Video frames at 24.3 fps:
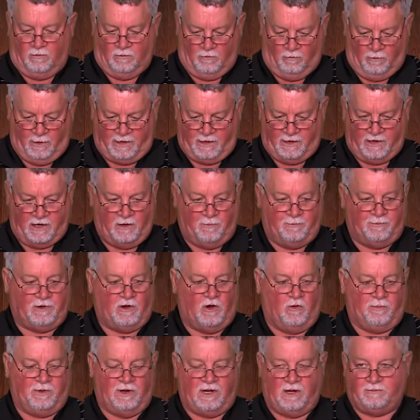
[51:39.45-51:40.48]
We can
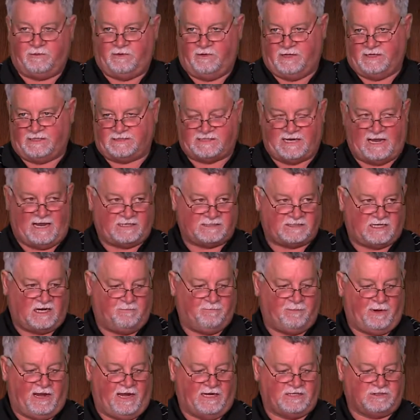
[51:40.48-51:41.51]
open up to the exact same
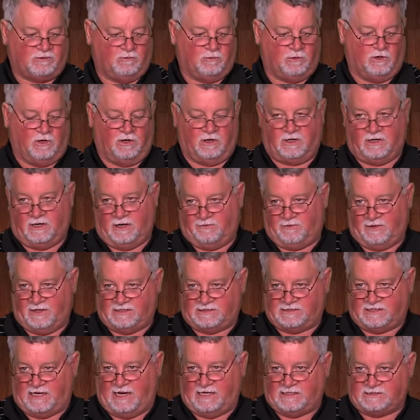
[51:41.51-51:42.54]
page and we're looking at the
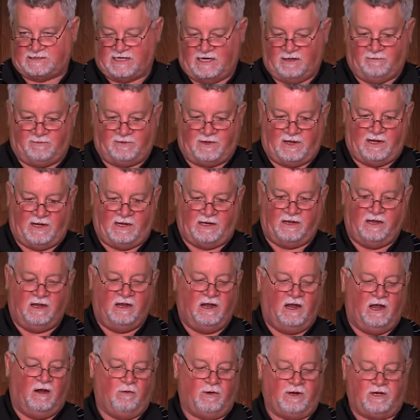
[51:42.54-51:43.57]
exact same thing,
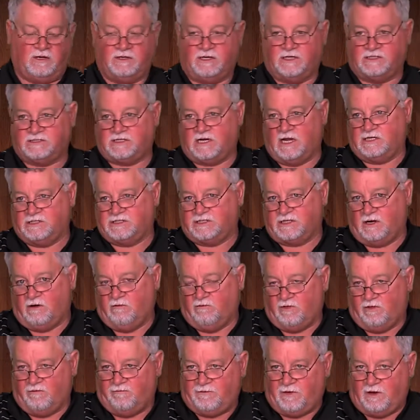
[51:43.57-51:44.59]
and we can discuss it
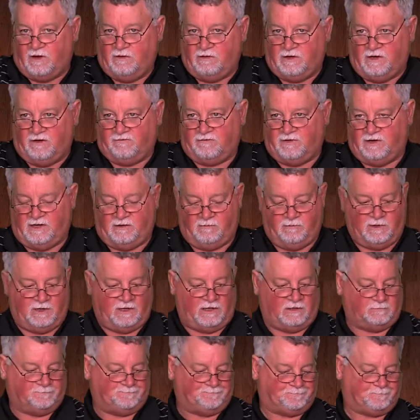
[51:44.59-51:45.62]
over the phone if need be.